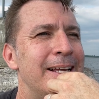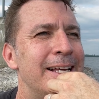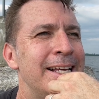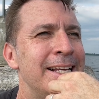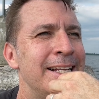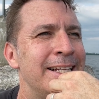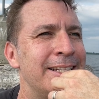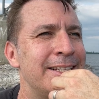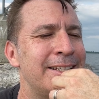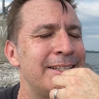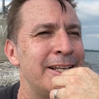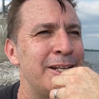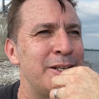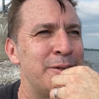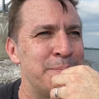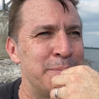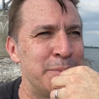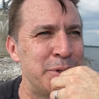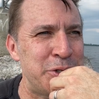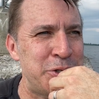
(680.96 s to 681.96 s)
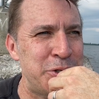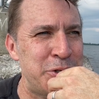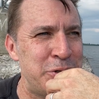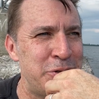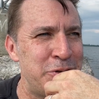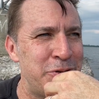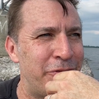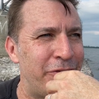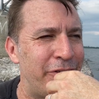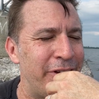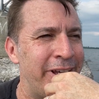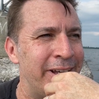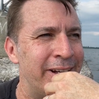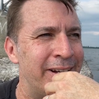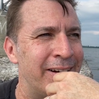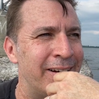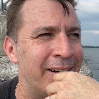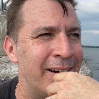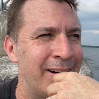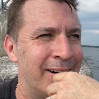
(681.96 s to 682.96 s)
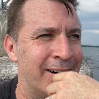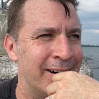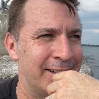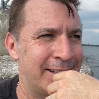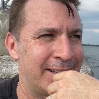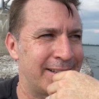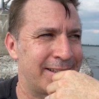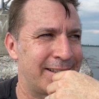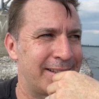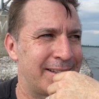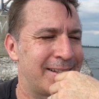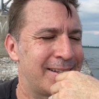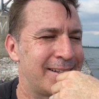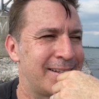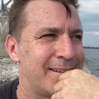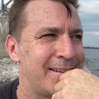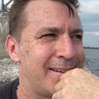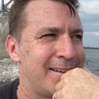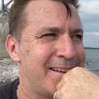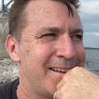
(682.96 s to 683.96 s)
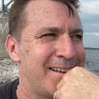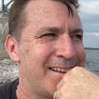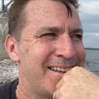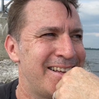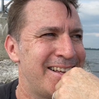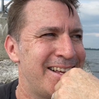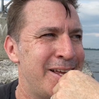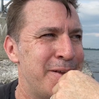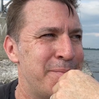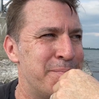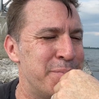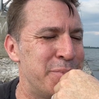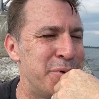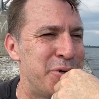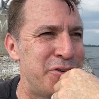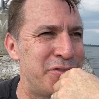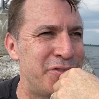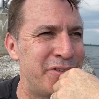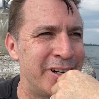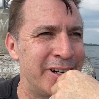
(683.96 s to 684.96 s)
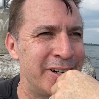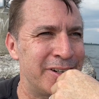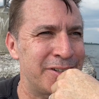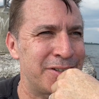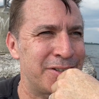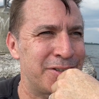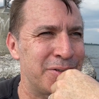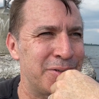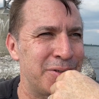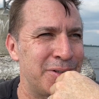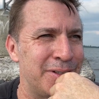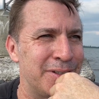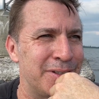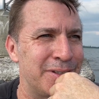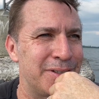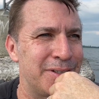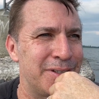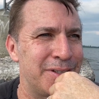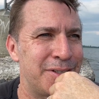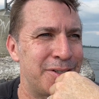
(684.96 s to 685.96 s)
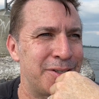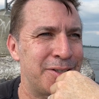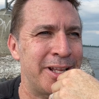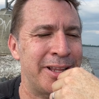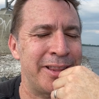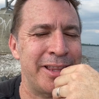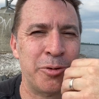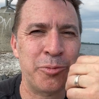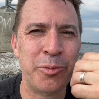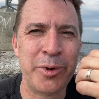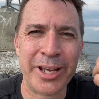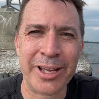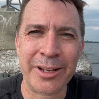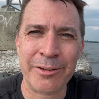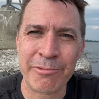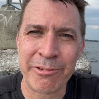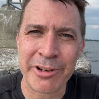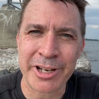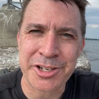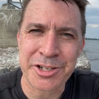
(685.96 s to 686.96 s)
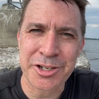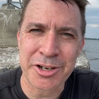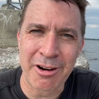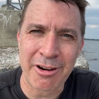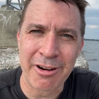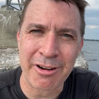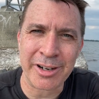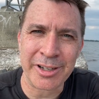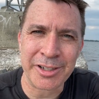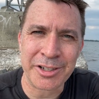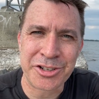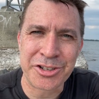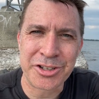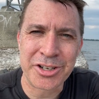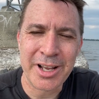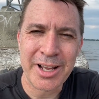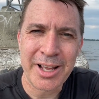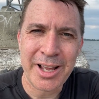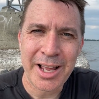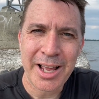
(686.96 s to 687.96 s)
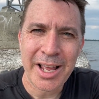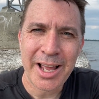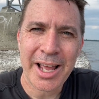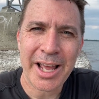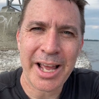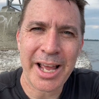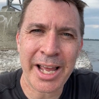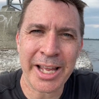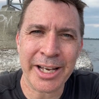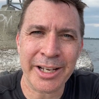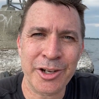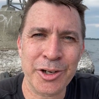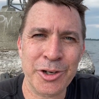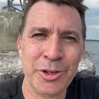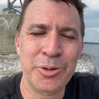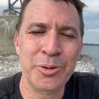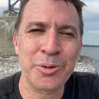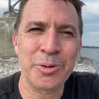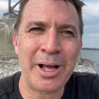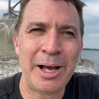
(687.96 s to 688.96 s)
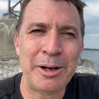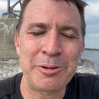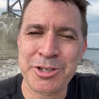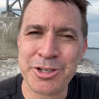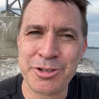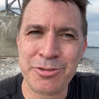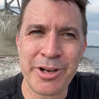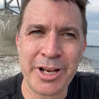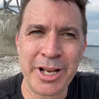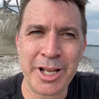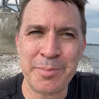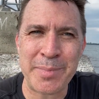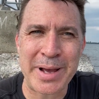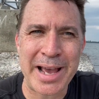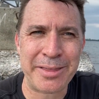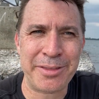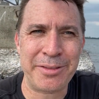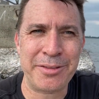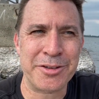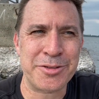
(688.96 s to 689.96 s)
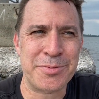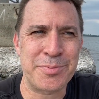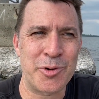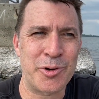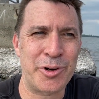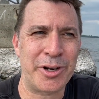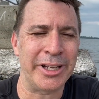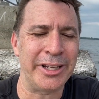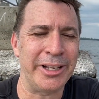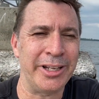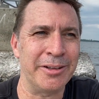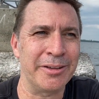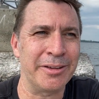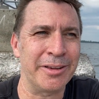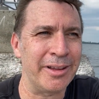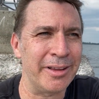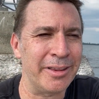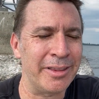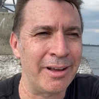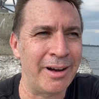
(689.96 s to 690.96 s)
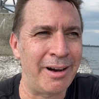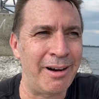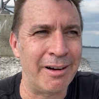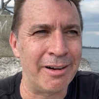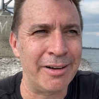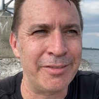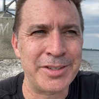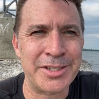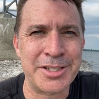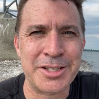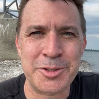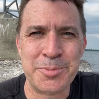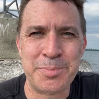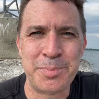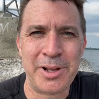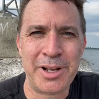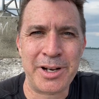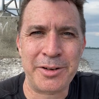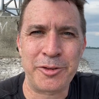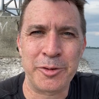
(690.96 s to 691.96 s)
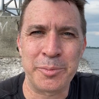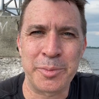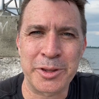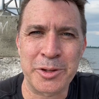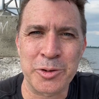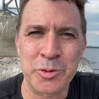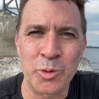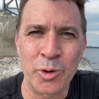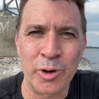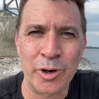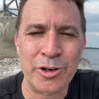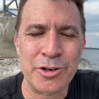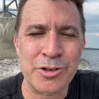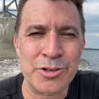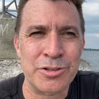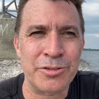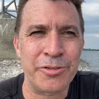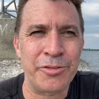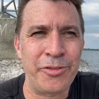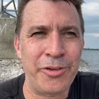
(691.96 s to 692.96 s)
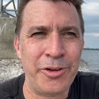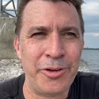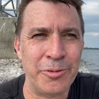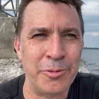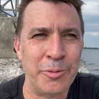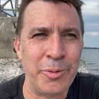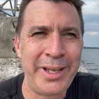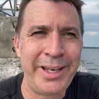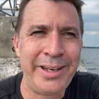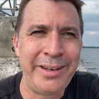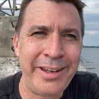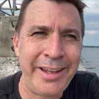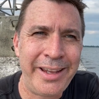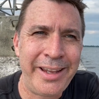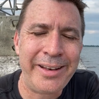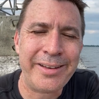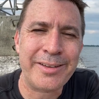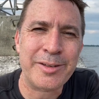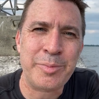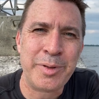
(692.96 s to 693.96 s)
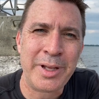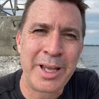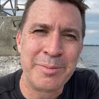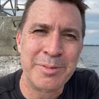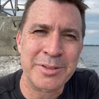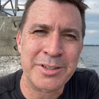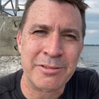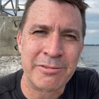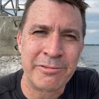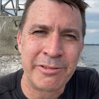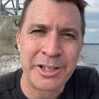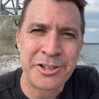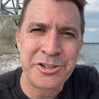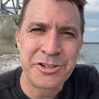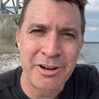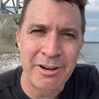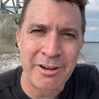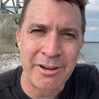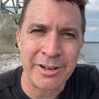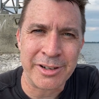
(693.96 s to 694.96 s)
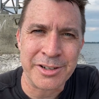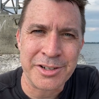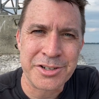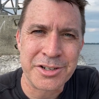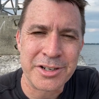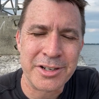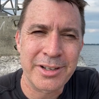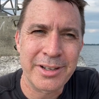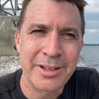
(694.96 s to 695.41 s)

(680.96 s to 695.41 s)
and just let him move in our hearts and move in our souls so that then we can recharge and go. I was just reading in Matthew this morning, you know, the harvest is plentiful, but the workers are few. We need to be able to recharge